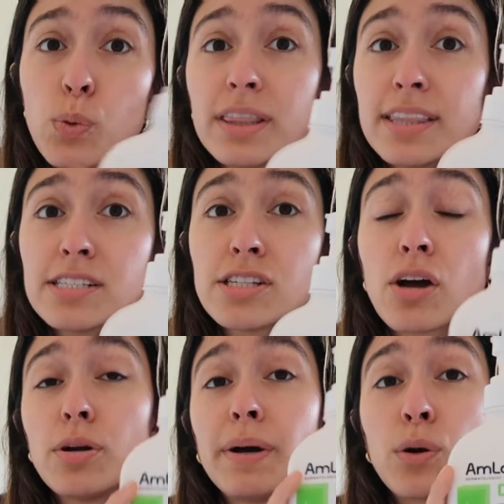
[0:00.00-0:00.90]
With this
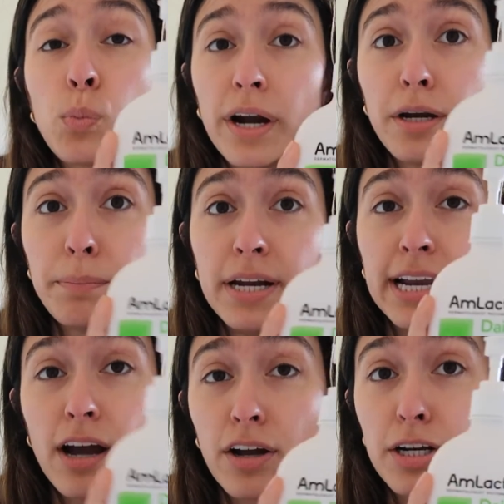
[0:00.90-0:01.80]
though, no matter where you're
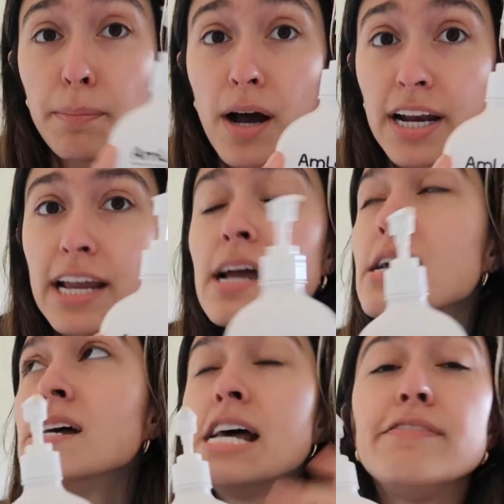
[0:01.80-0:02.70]
putting it on your body,
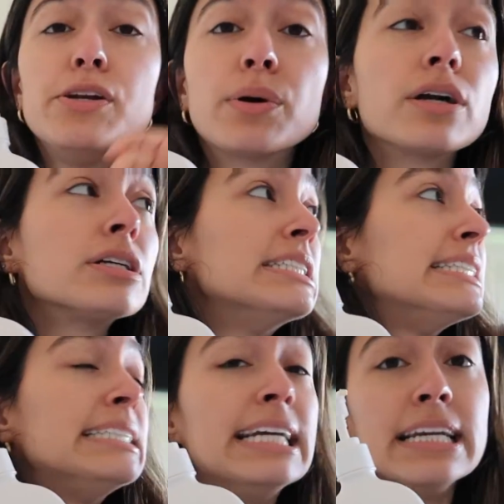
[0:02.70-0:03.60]
if you are
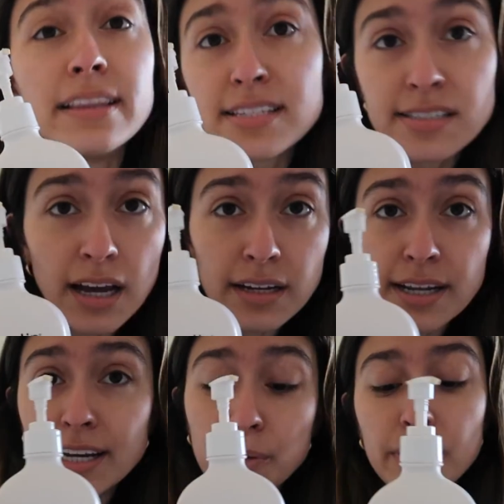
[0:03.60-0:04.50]
seeing the
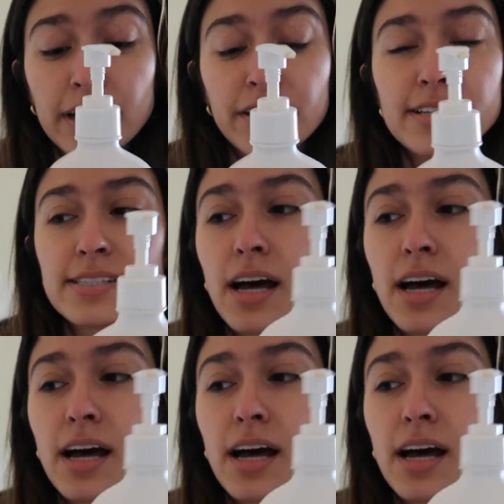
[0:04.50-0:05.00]
sun, anywhere near the